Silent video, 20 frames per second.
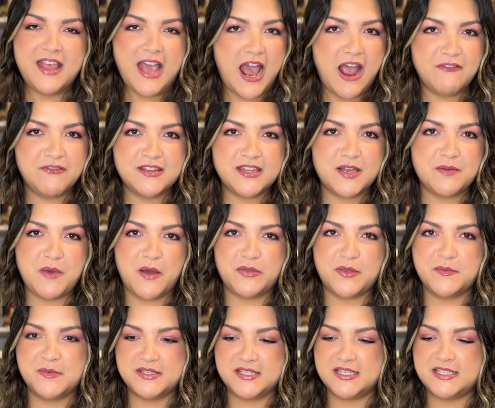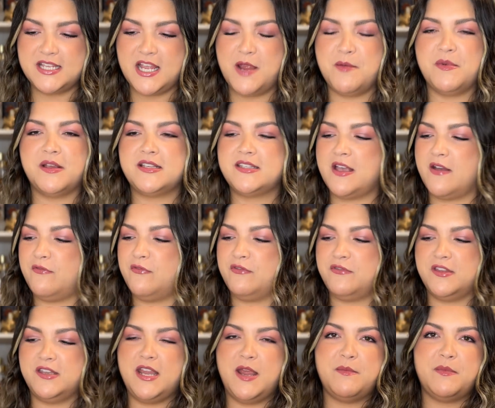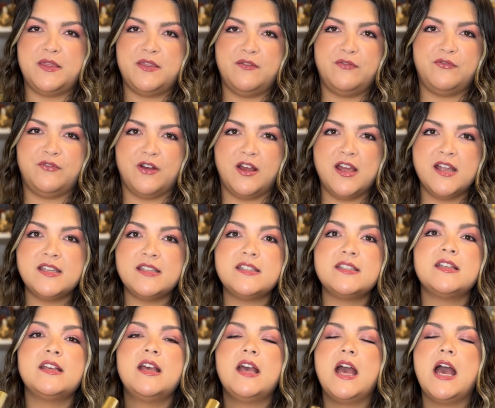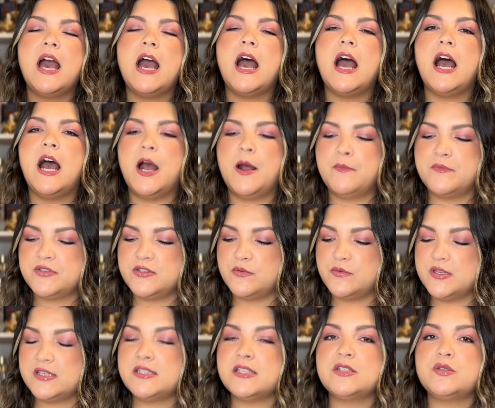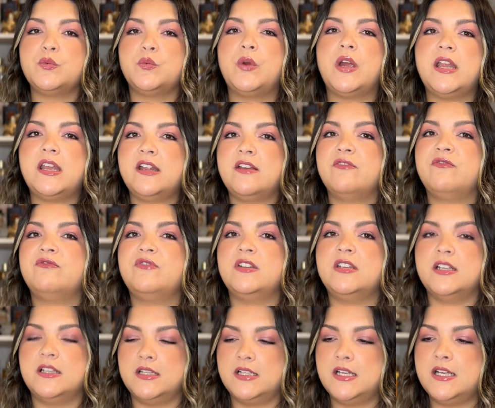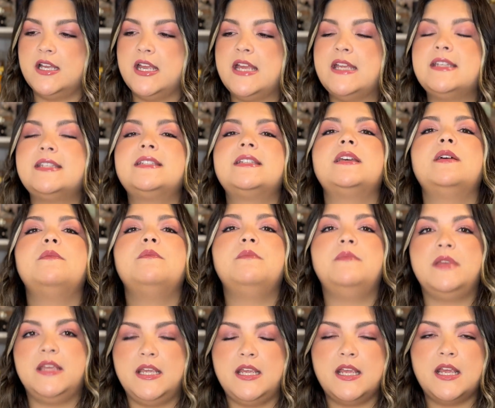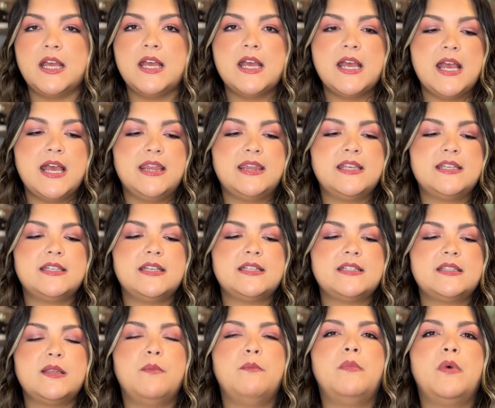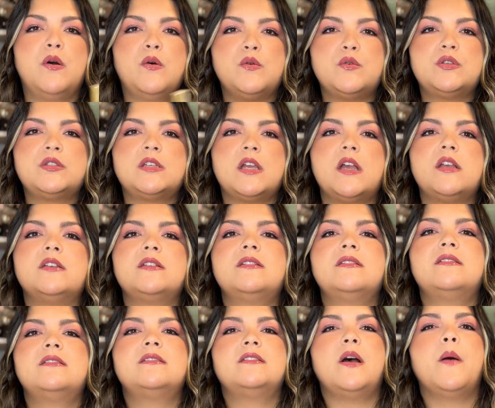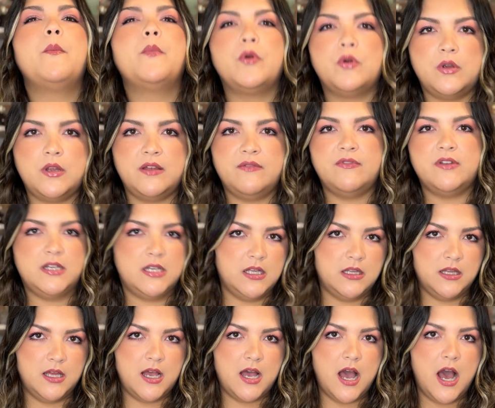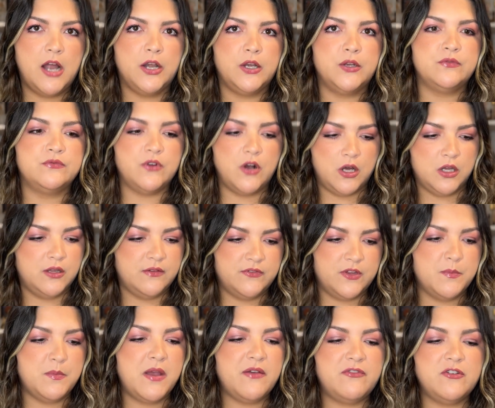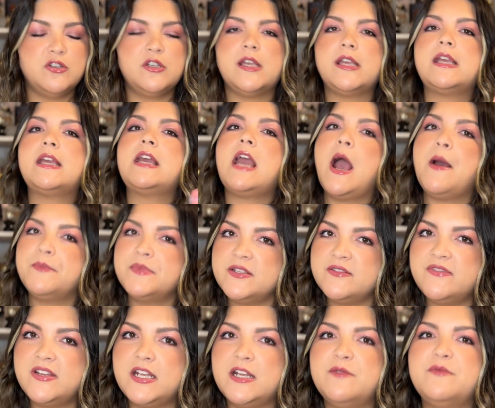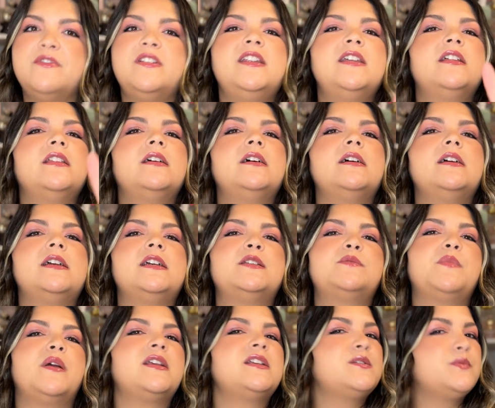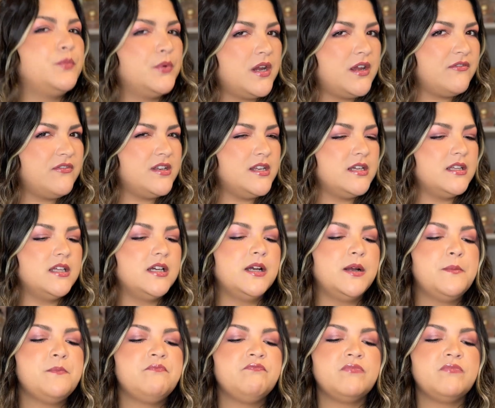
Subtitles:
everything about them is the same except for the name of the front. So this is Radiant Vanilla, and to me, this is the most summery vanilla out of all of them. I feel like Captivating Vanilla is my spring vanilla.